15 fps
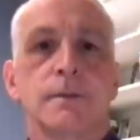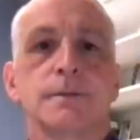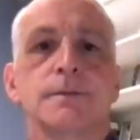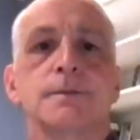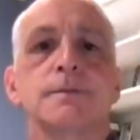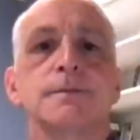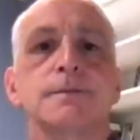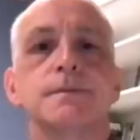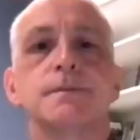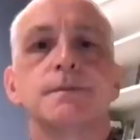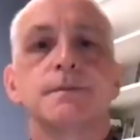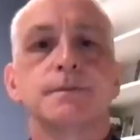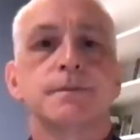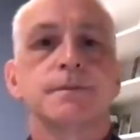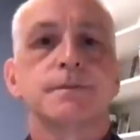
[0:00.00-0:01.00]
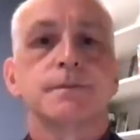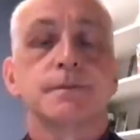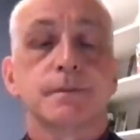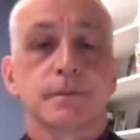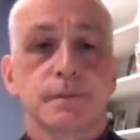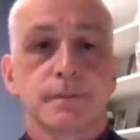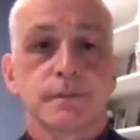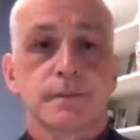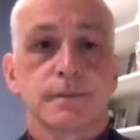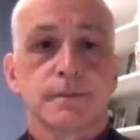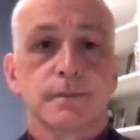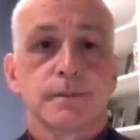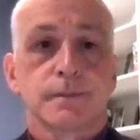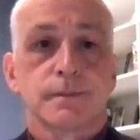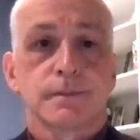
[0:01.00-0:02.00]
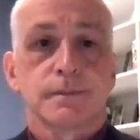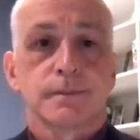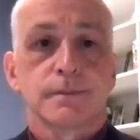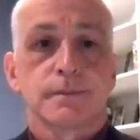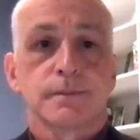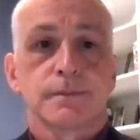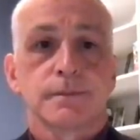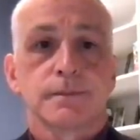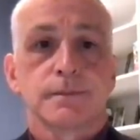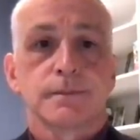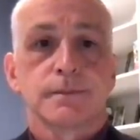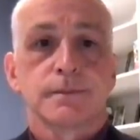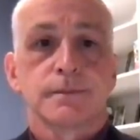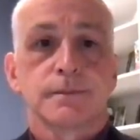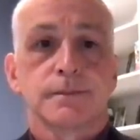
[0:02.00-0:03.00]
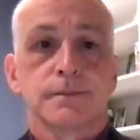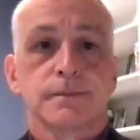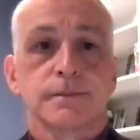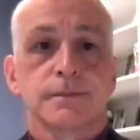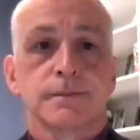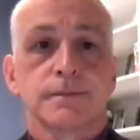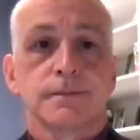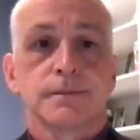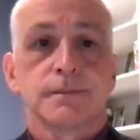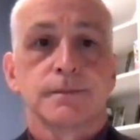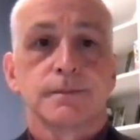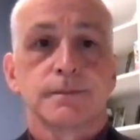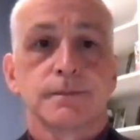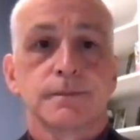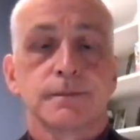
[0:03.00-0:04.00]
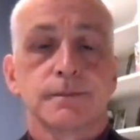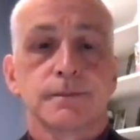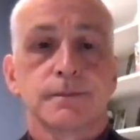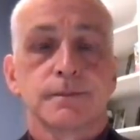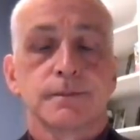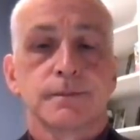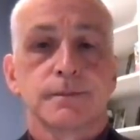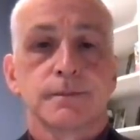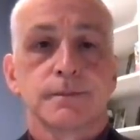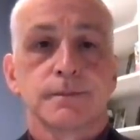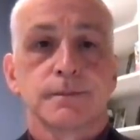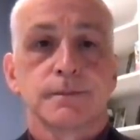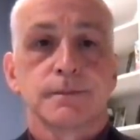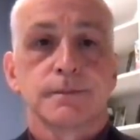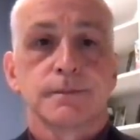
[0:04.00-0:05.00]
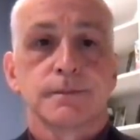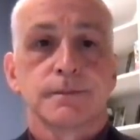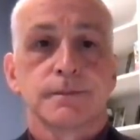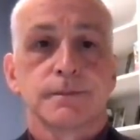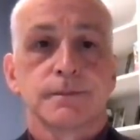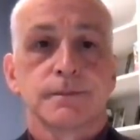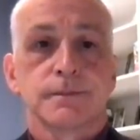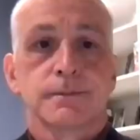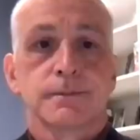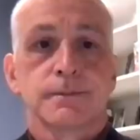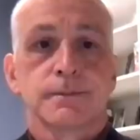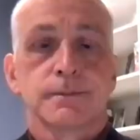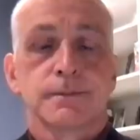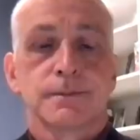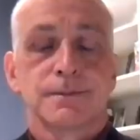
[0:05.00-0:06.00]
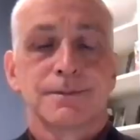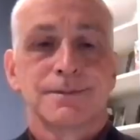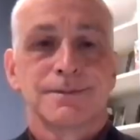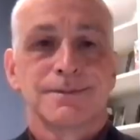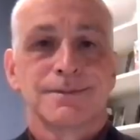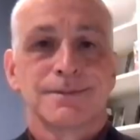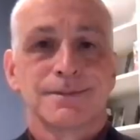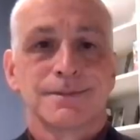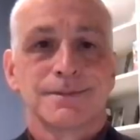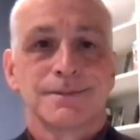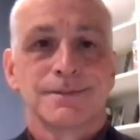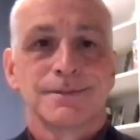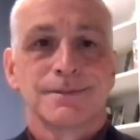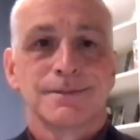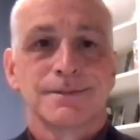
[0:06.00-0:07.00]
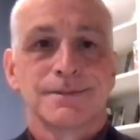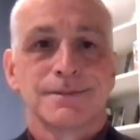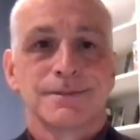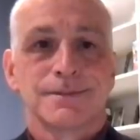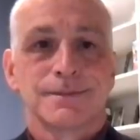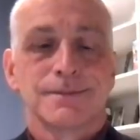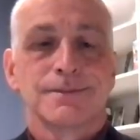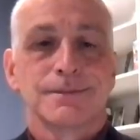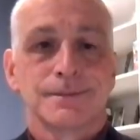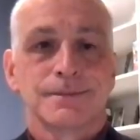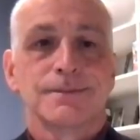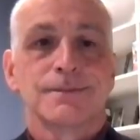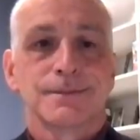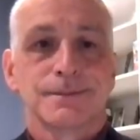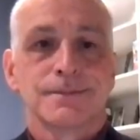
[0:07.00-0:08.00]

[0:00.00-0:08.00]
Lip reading: No words are spoken by the person on screen.